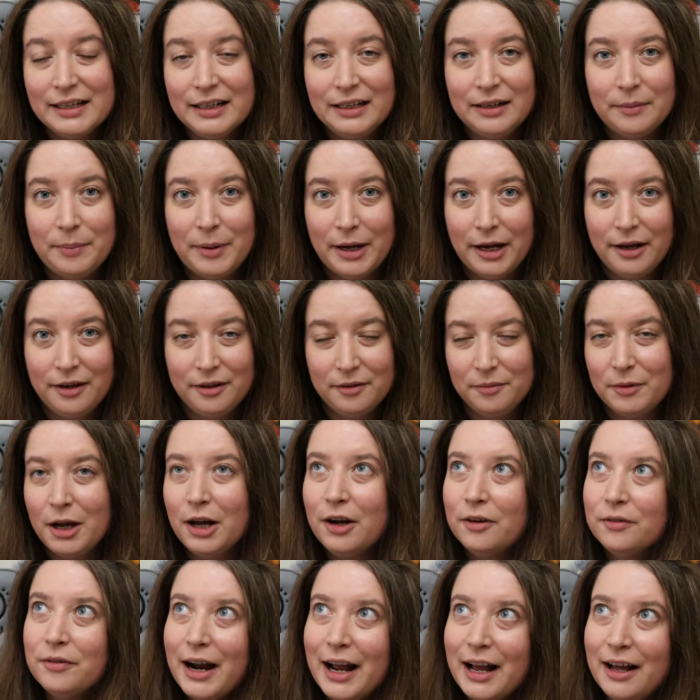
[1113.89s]
in about
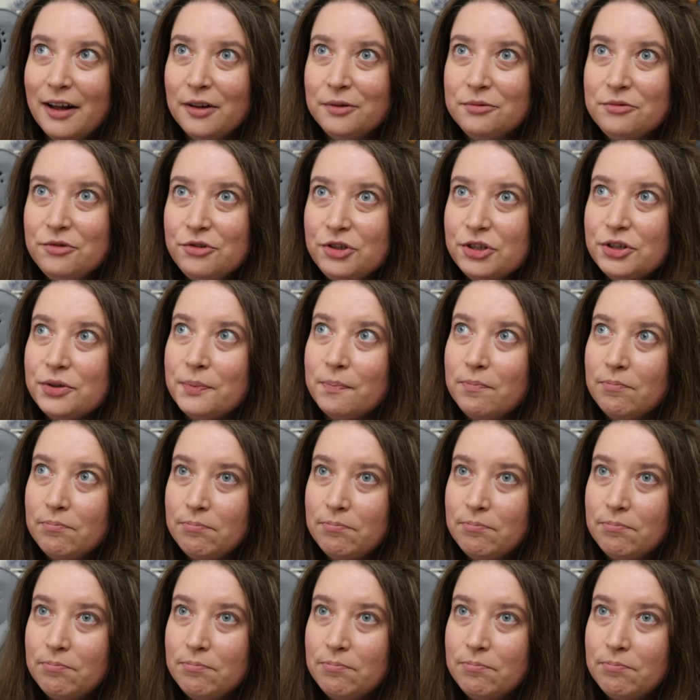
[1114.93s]
around